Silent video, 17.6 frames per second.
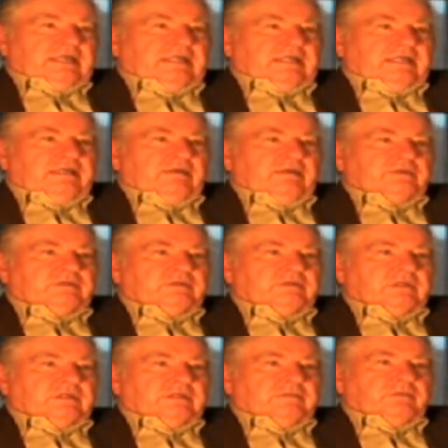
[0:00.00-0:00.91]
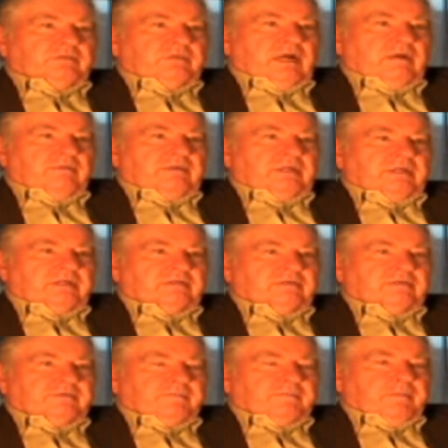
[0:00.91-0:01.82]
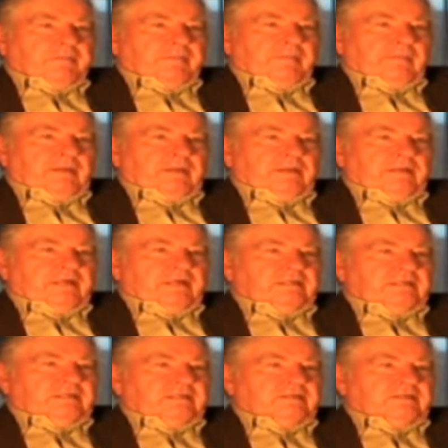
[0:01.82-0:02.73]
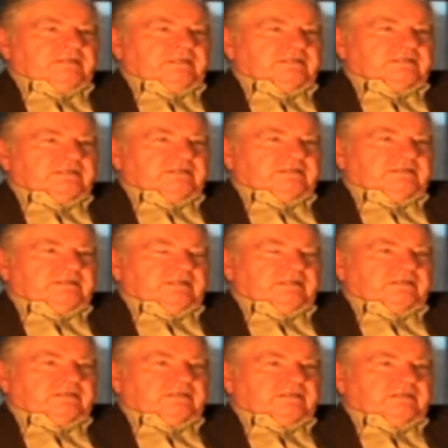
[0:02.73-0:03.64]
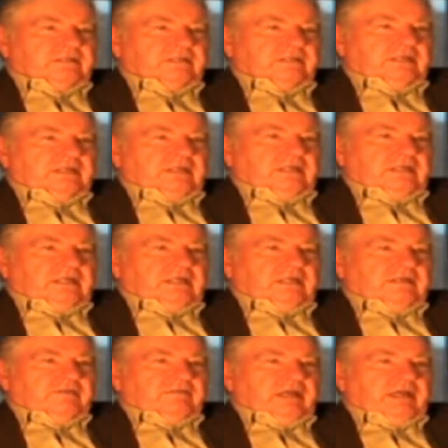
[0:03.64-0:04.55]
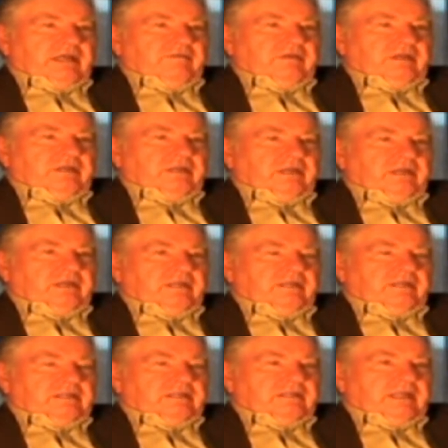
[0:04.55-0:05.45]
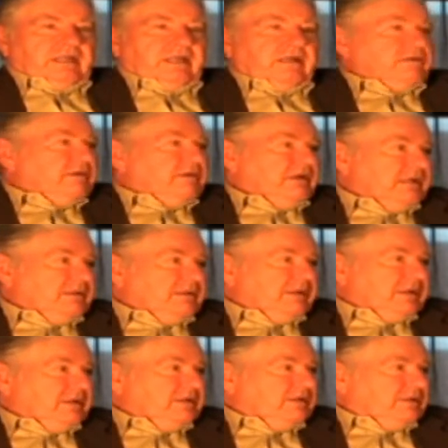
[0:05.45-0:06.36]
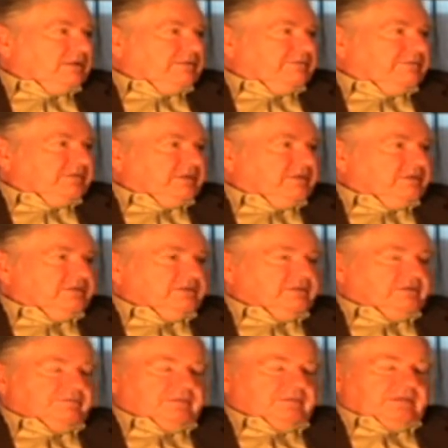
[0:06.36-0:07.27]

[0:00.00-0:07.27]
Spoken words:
And he was prominent in 1966 of having a hearing about UFOs.